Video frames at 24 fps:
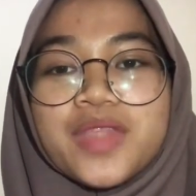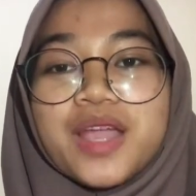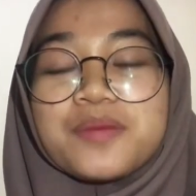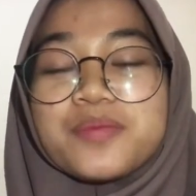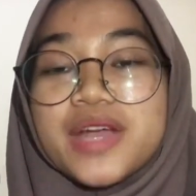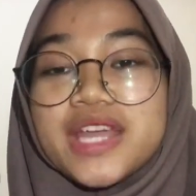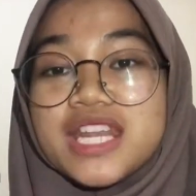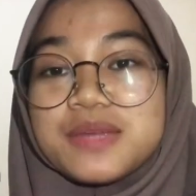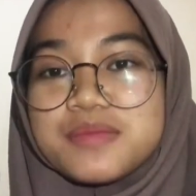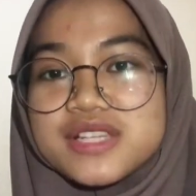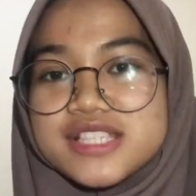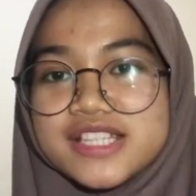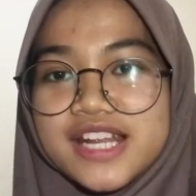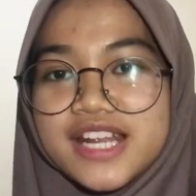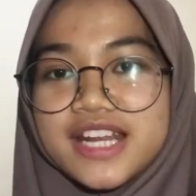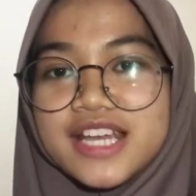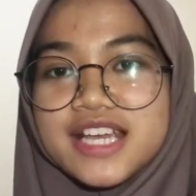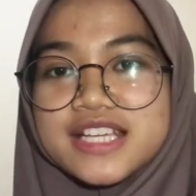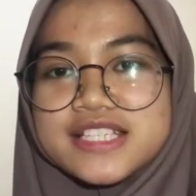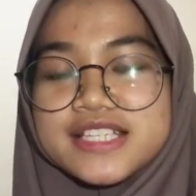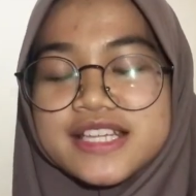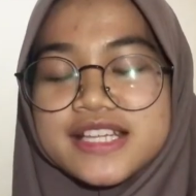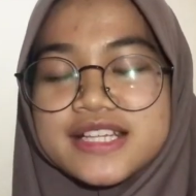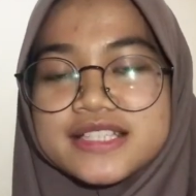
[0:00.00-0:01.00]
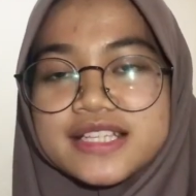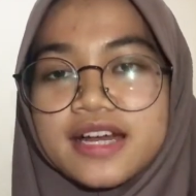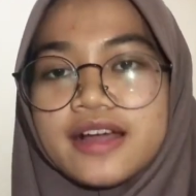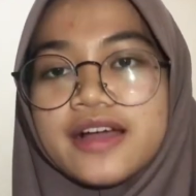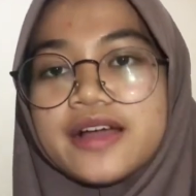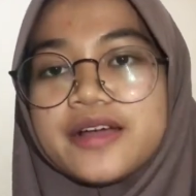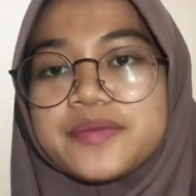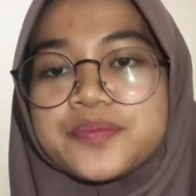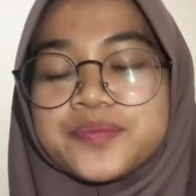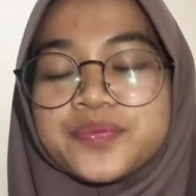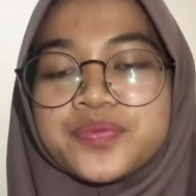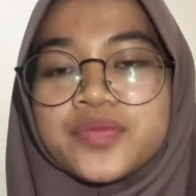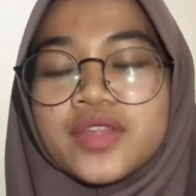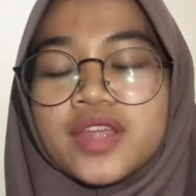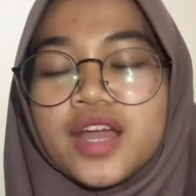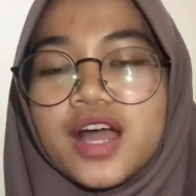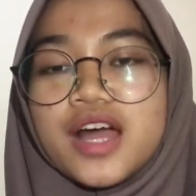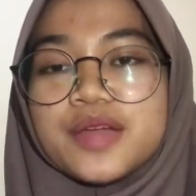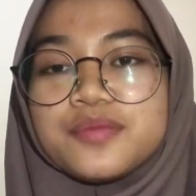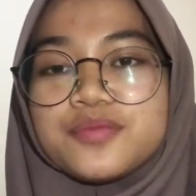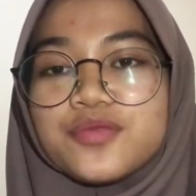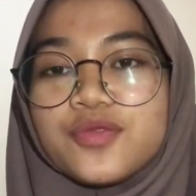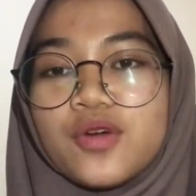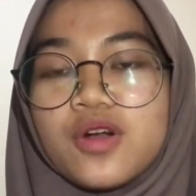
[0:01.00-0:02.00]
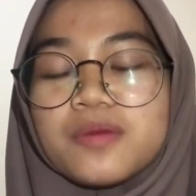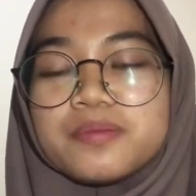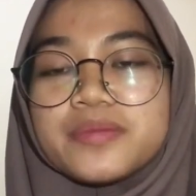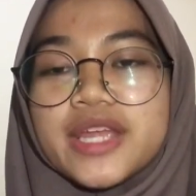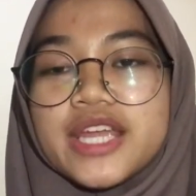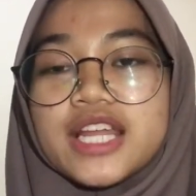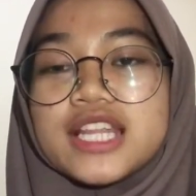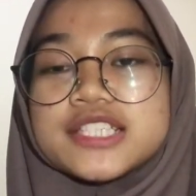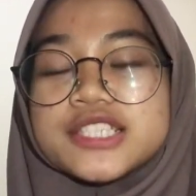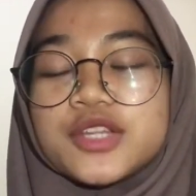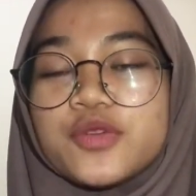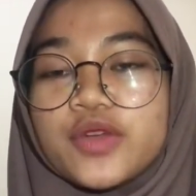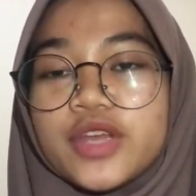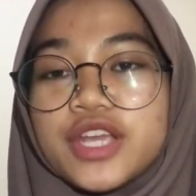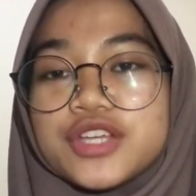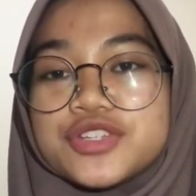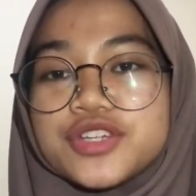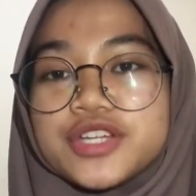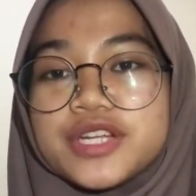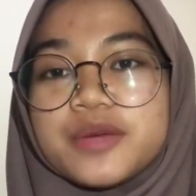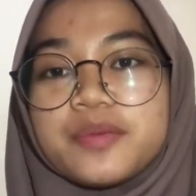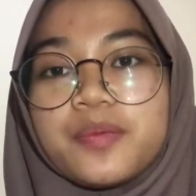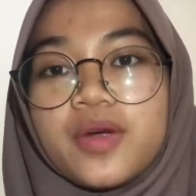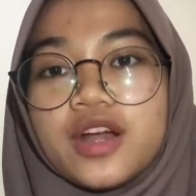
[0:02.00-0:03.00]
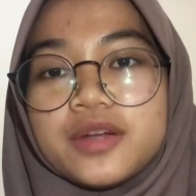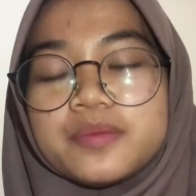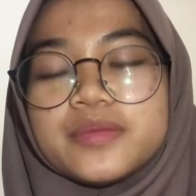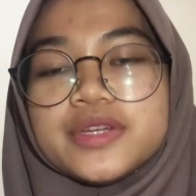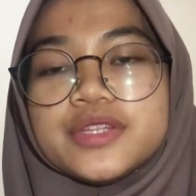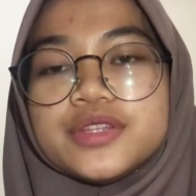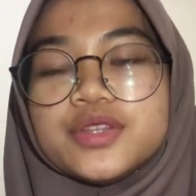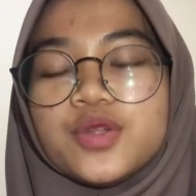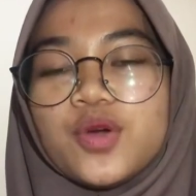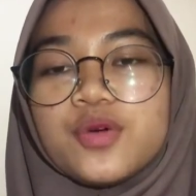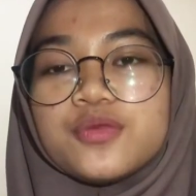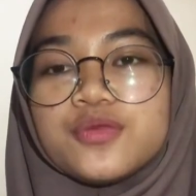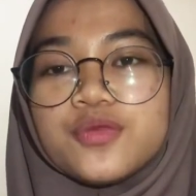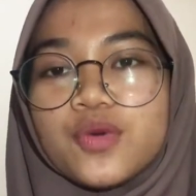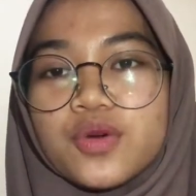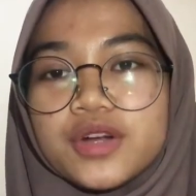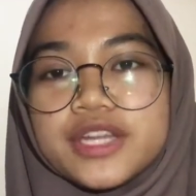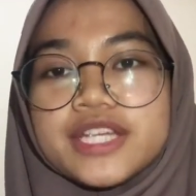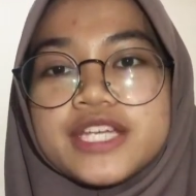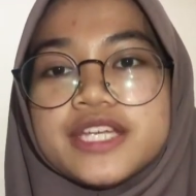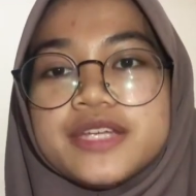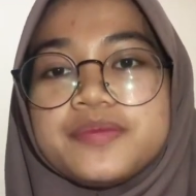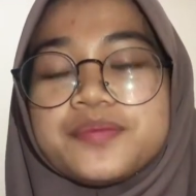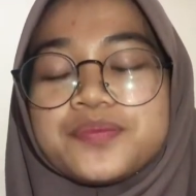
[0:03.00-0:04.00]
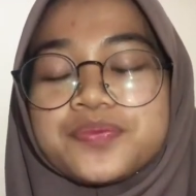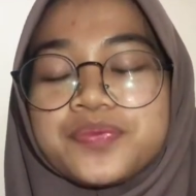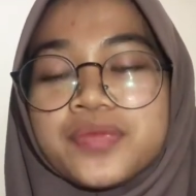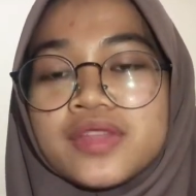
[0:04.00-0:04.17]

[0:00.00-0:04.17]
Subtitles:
My name is Triana Hajri Yisra. I'm from English Education Department of 4E.